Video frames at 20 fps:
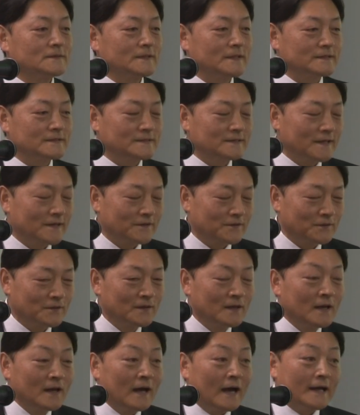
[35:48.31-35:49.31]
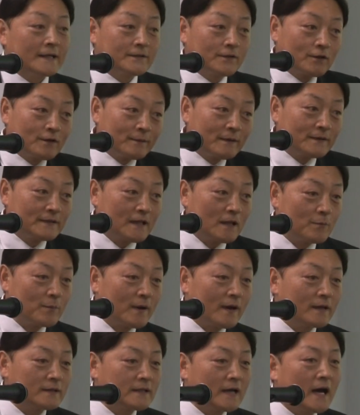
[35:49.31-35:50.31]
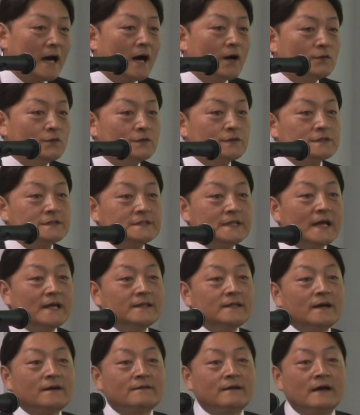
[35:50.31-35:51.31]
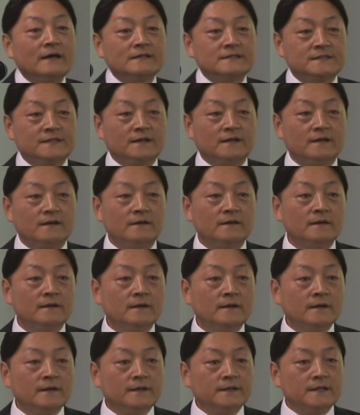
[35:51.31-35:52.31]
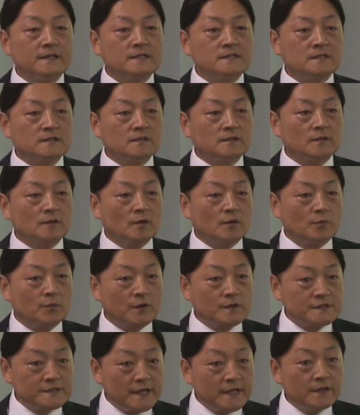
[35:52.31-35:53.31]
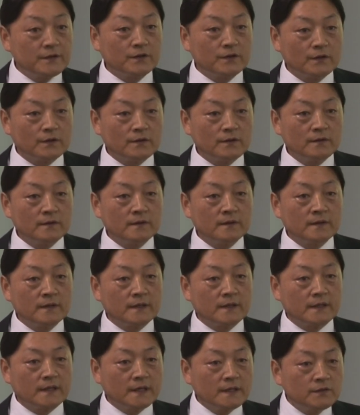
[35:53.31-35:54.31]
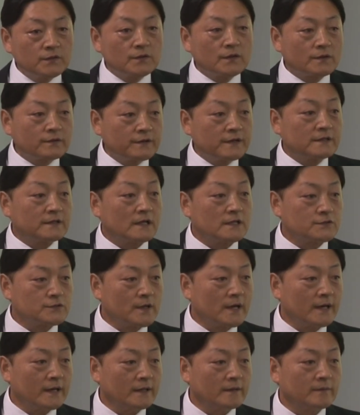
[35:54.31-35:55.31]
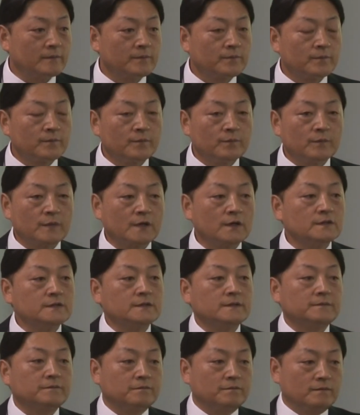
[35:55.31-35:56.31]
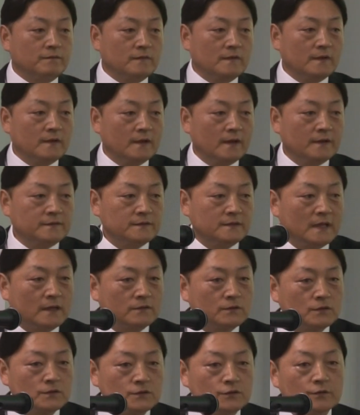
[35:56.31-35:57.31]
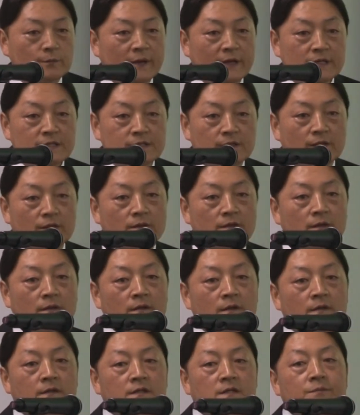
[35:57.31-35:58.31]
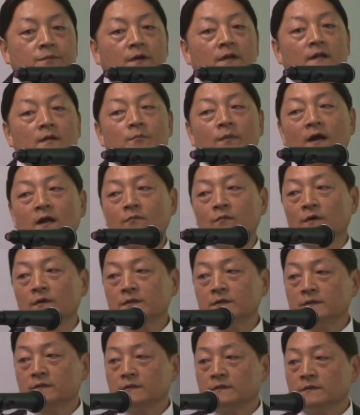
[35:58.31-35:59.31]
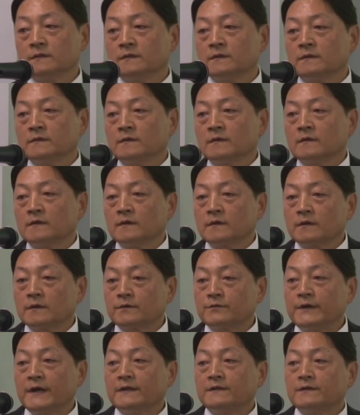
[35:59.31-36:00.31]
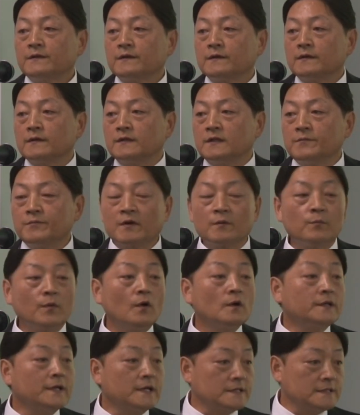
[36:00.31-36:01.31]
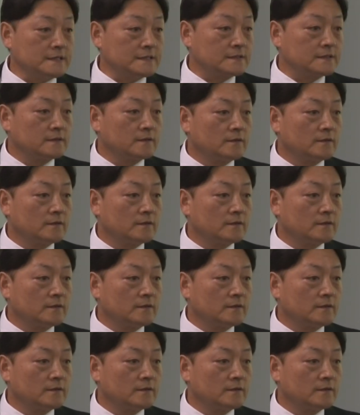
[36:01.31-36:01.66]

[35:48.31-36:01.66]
Yes, thank you. I thought about that part, how to standardize this procedure into the clinical trial. Because as Dr. Chu mentioned, different environment create different voltages.